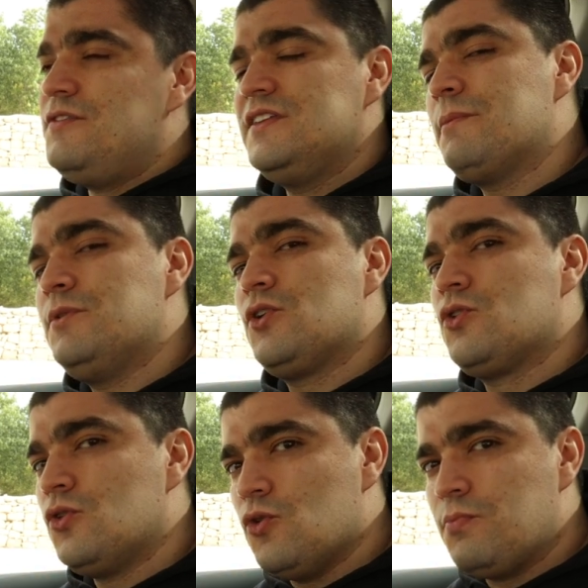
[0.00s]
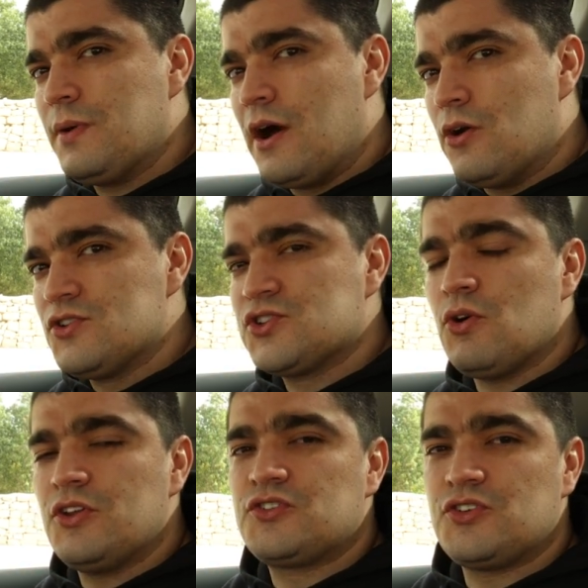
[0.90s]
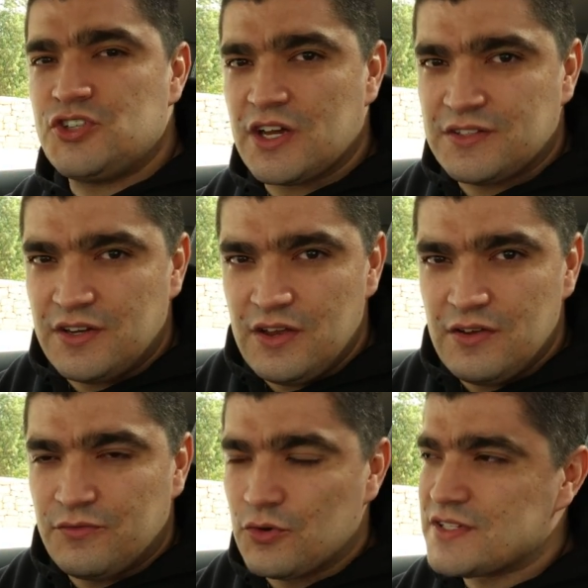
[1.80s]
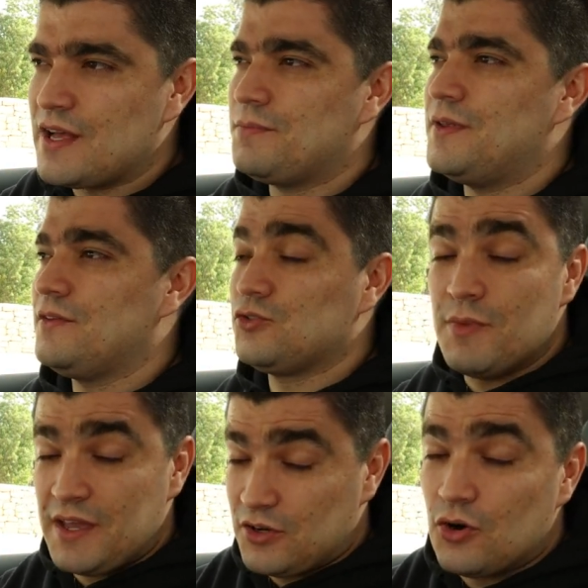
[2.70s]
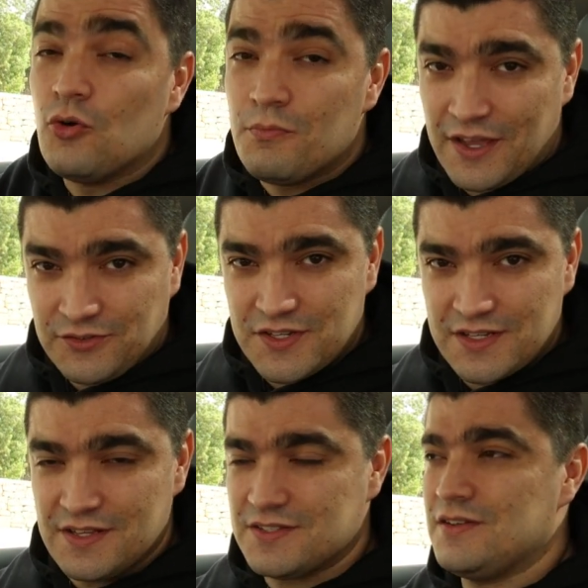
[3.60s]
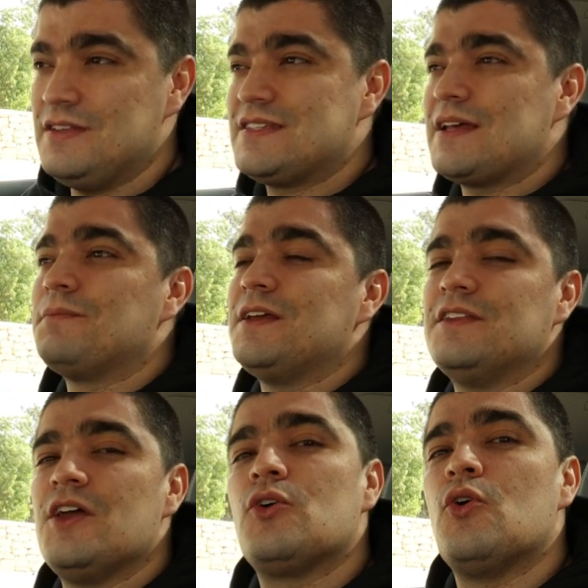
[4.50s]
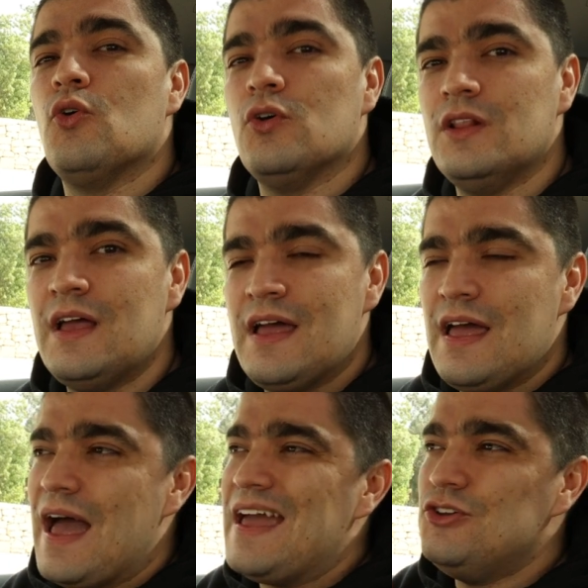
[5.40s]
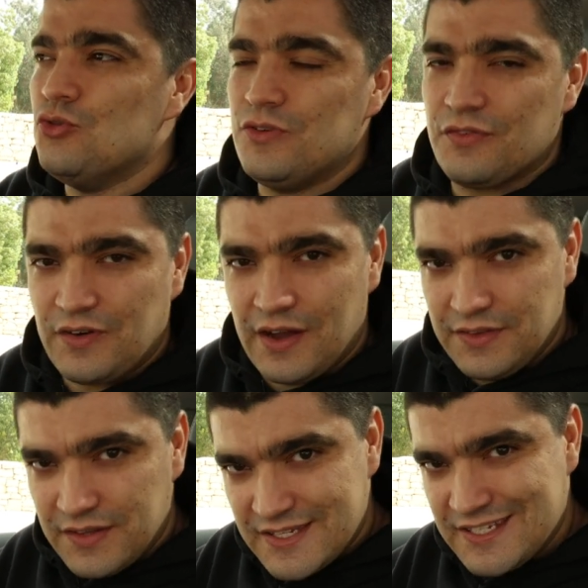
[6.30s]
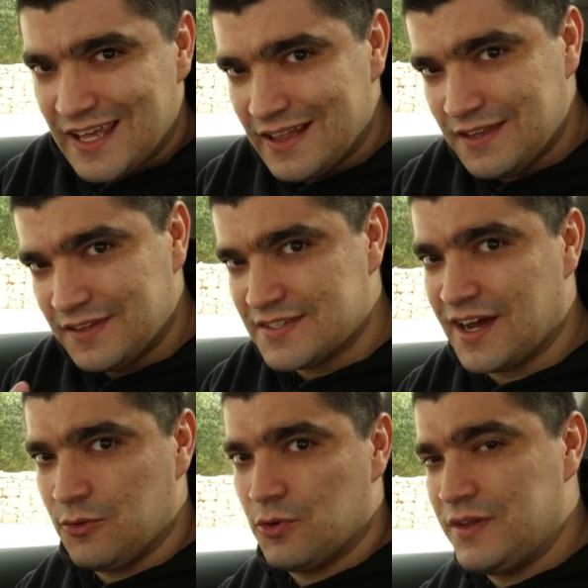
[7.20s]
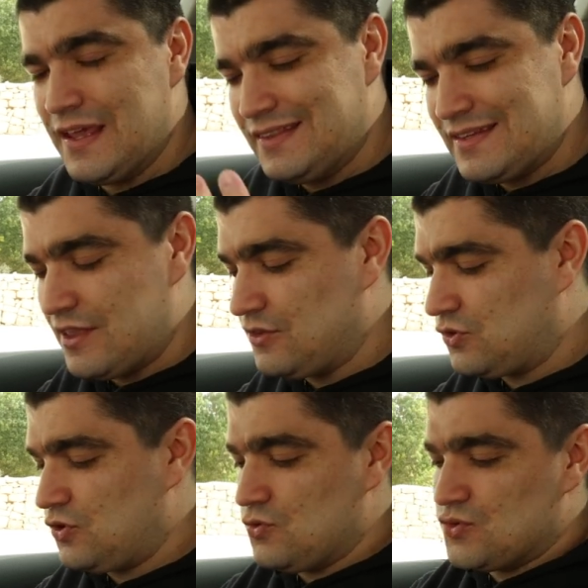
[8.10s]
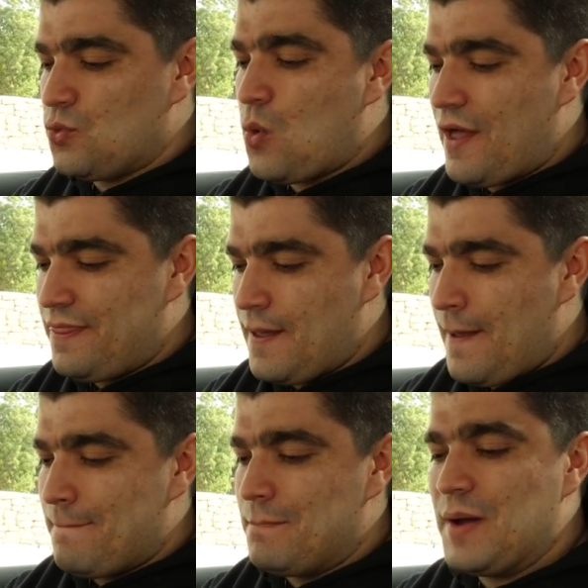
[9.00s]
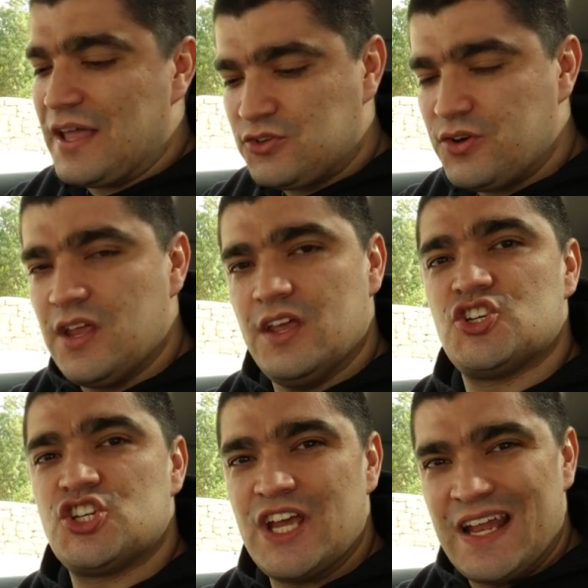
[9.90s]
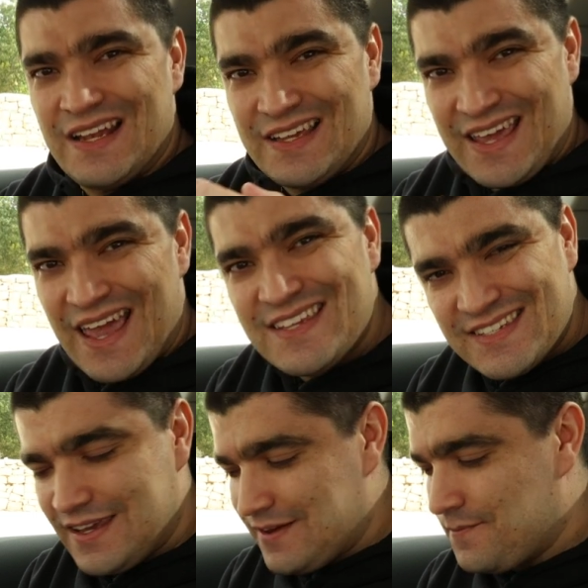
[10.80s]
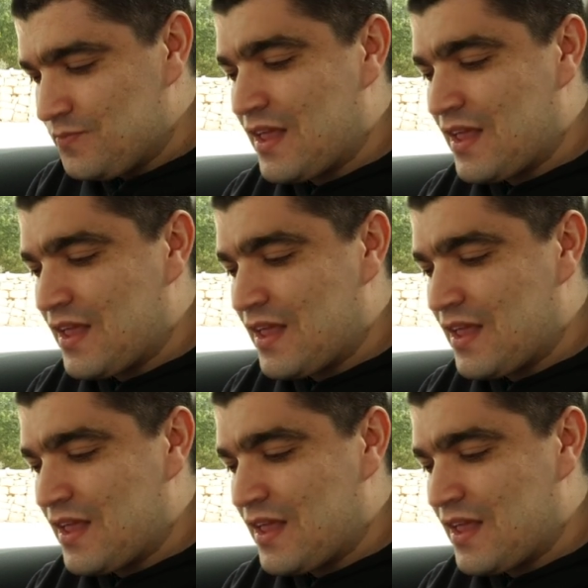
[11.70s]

VW Group are also on a trajectory for something to make their own battery cells in something they call a unified cell design, where they intend to use one battery shell casing